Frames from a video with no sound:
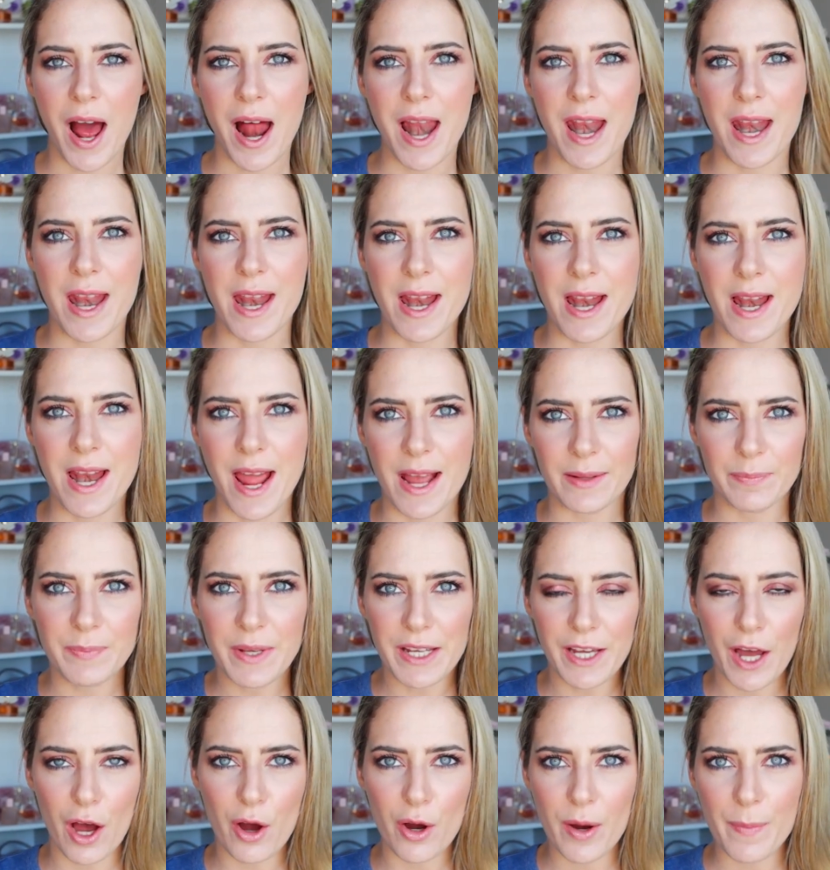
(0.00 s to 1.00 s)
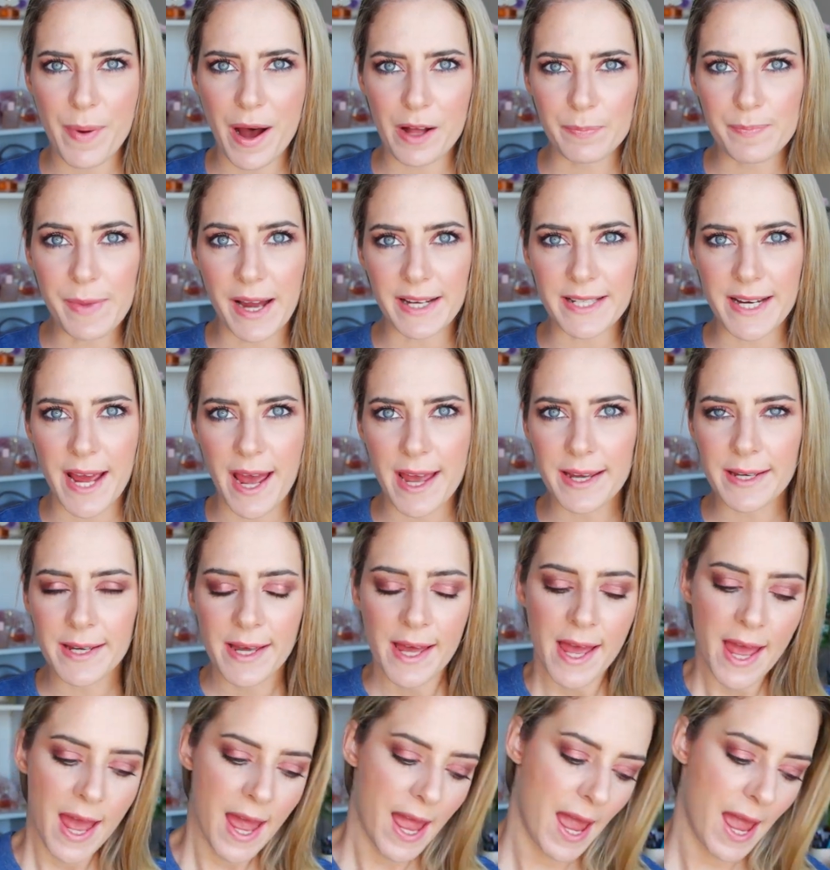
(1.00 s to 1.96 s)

let me go about my day,